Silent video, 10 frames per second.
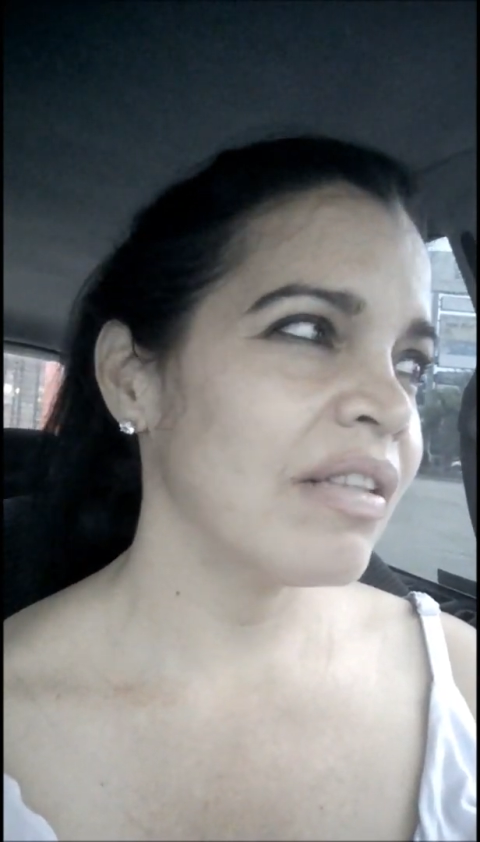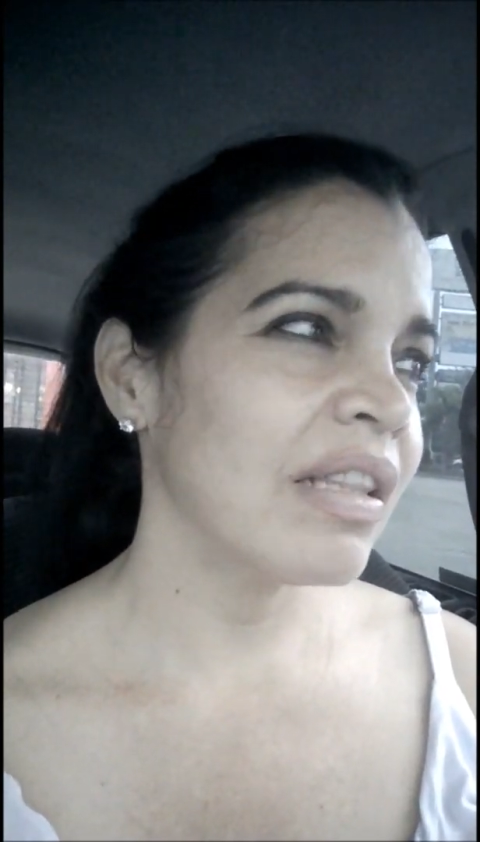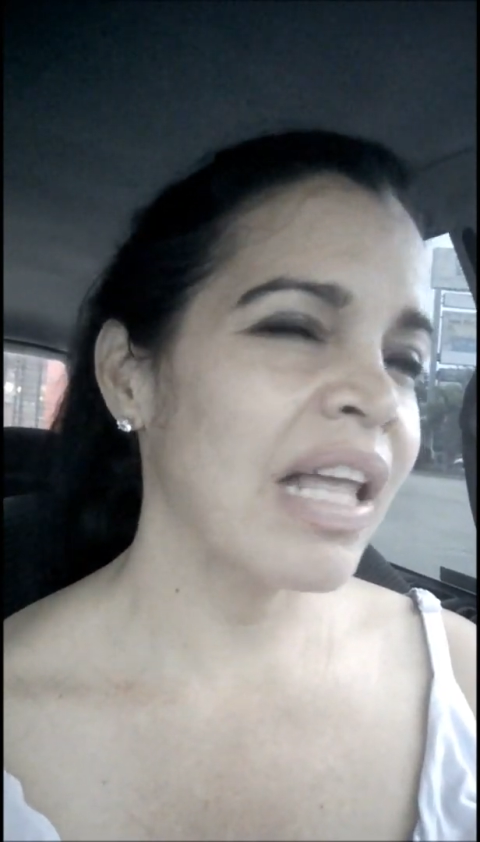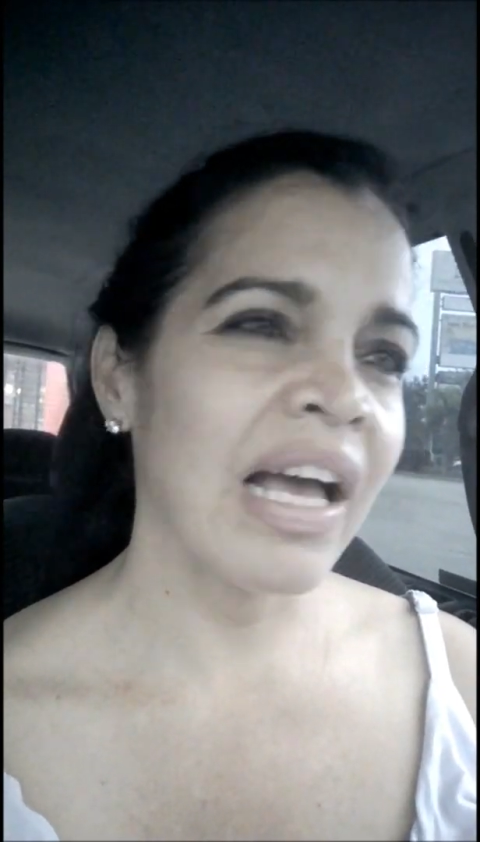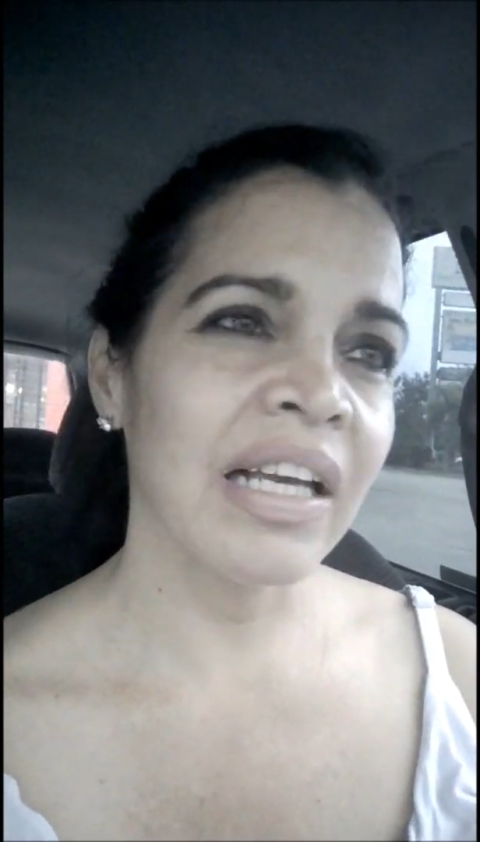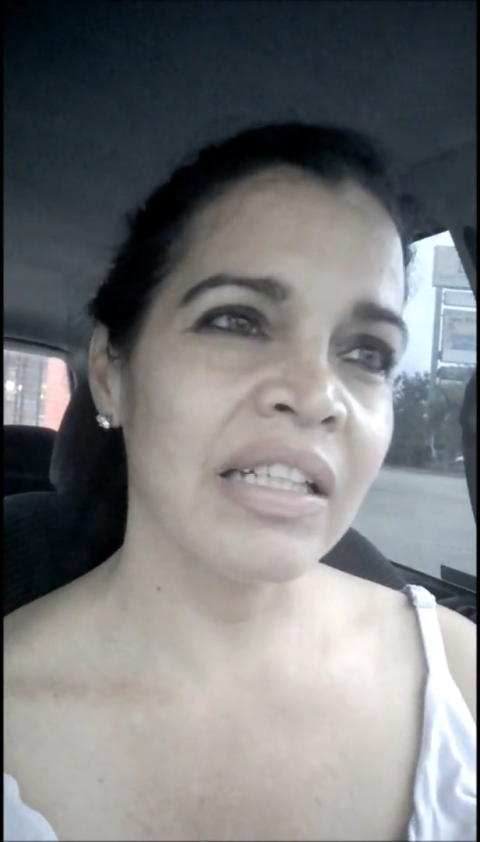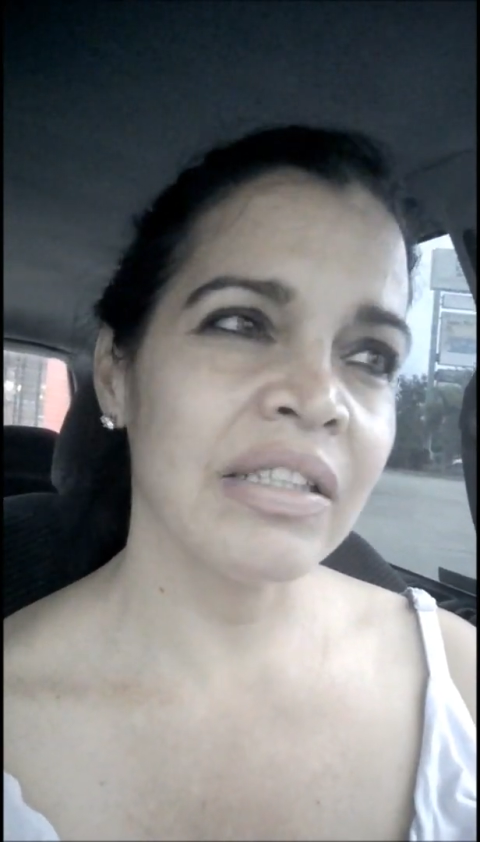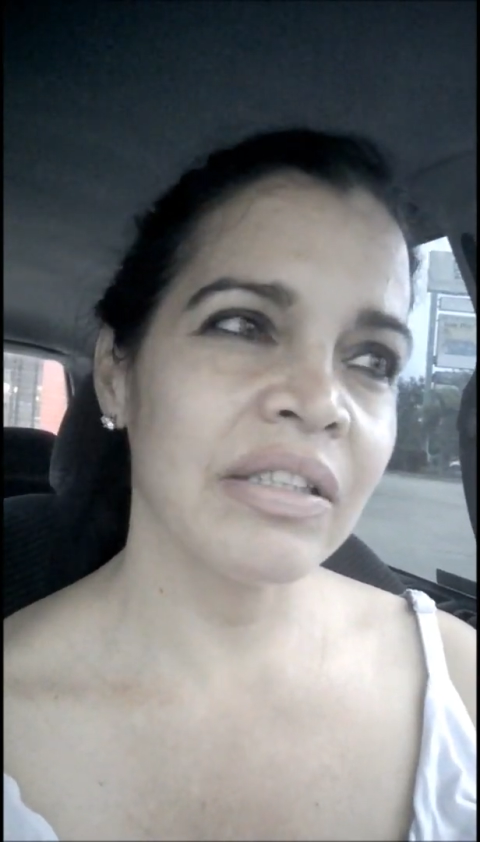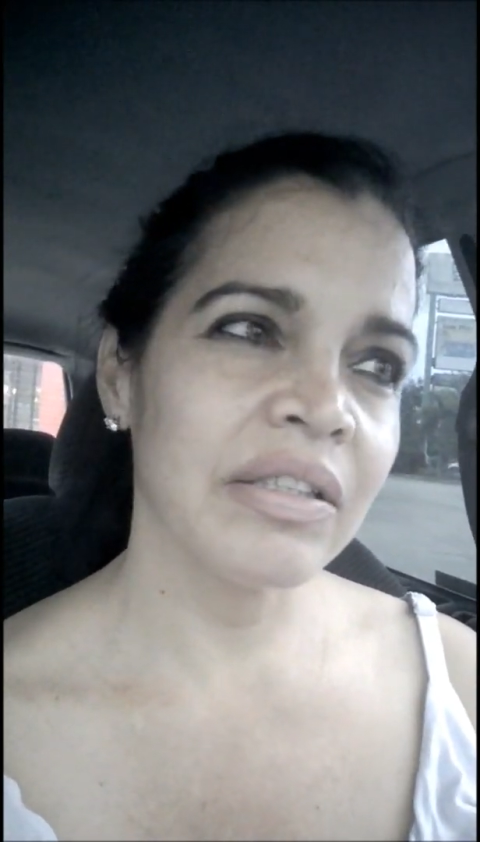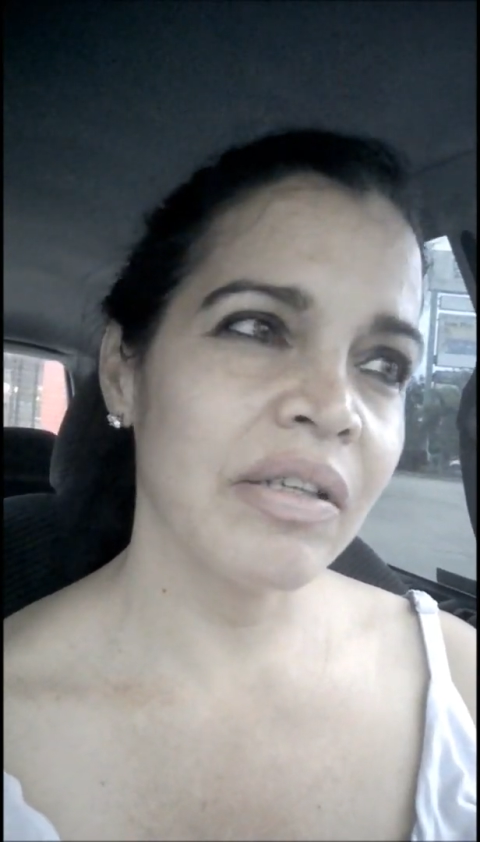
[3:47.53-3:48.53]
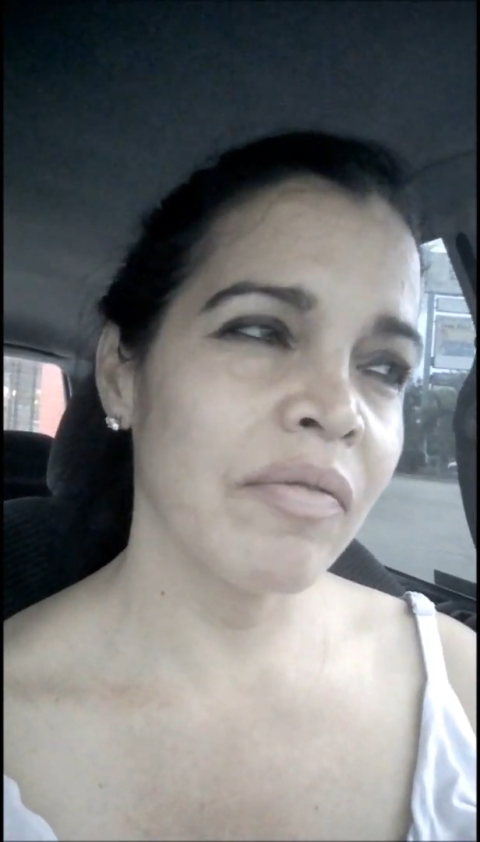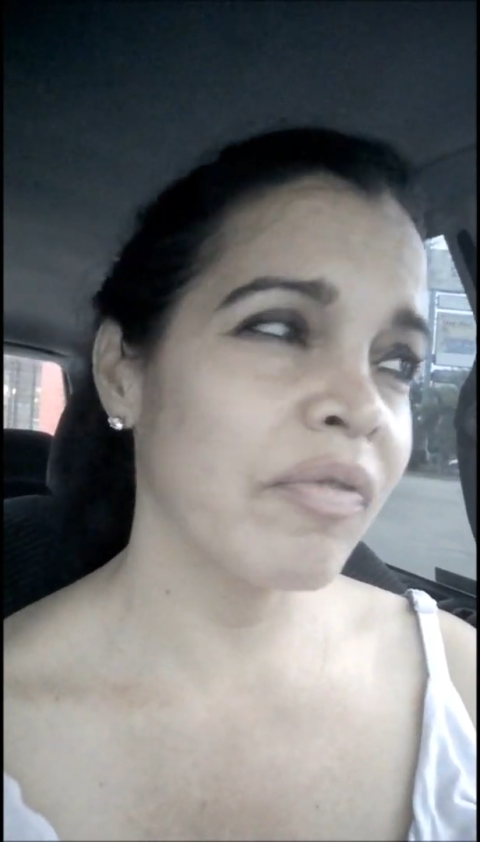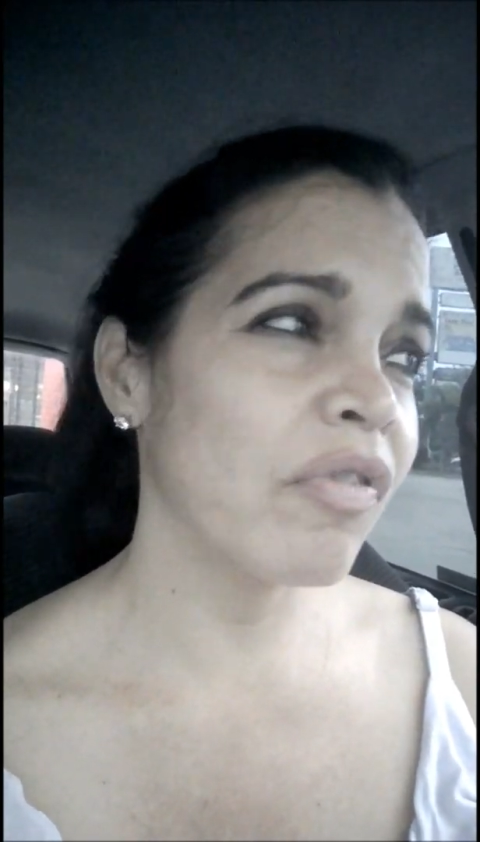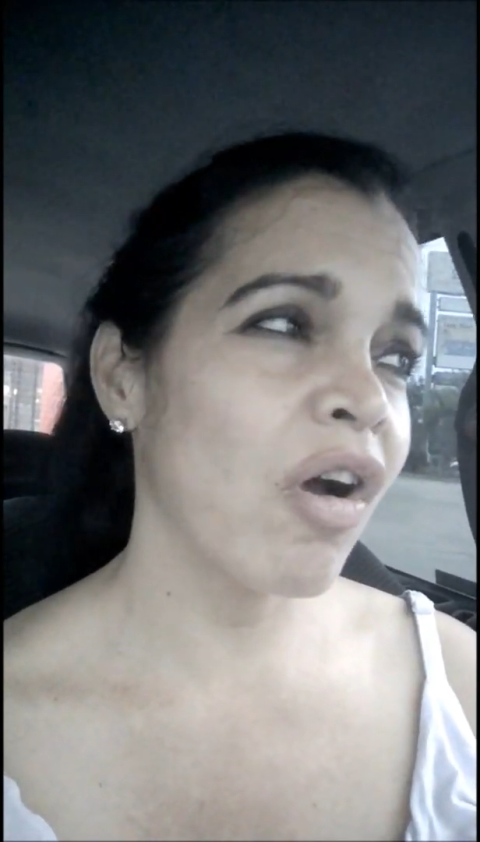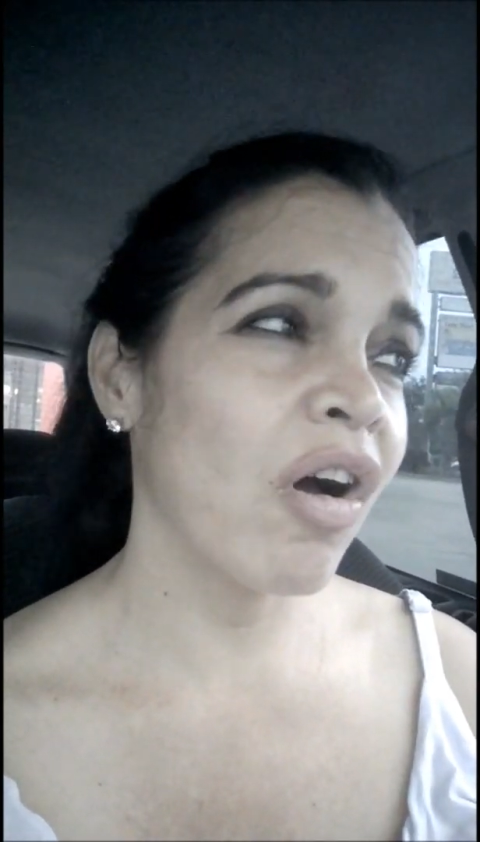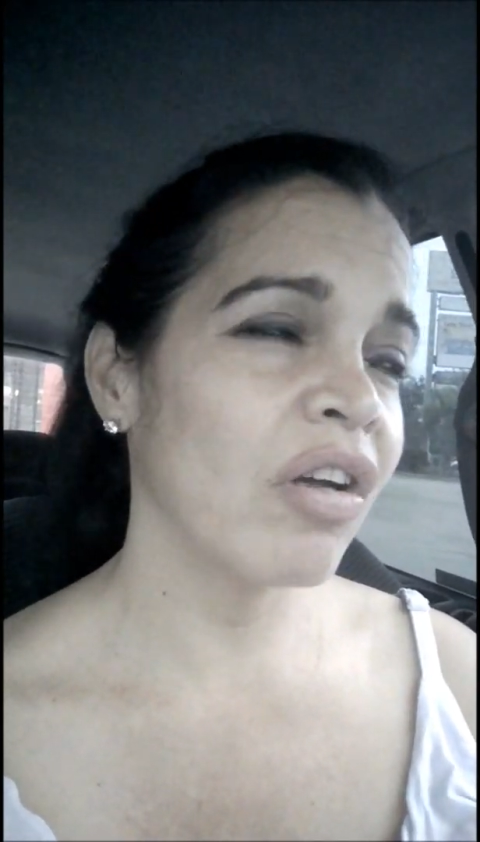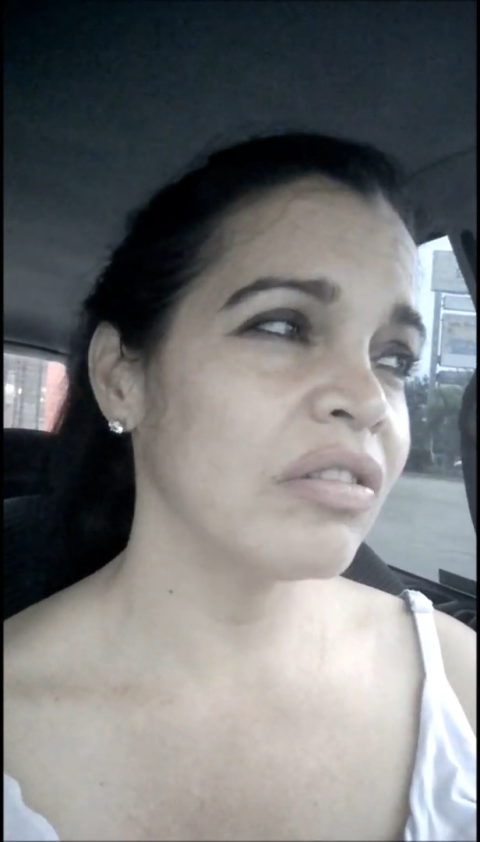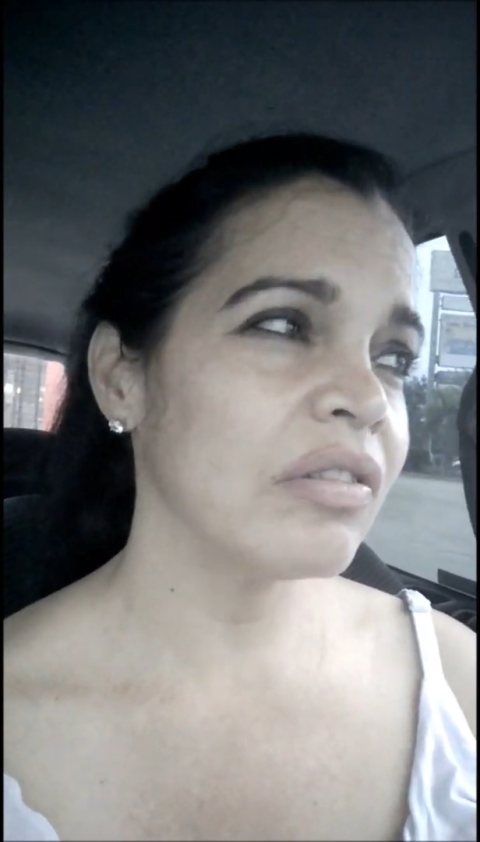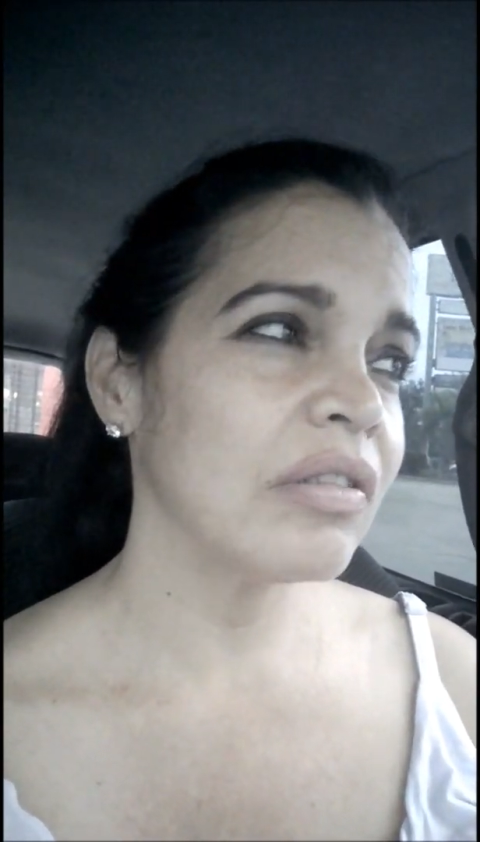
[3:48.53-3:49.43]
lies and fraud.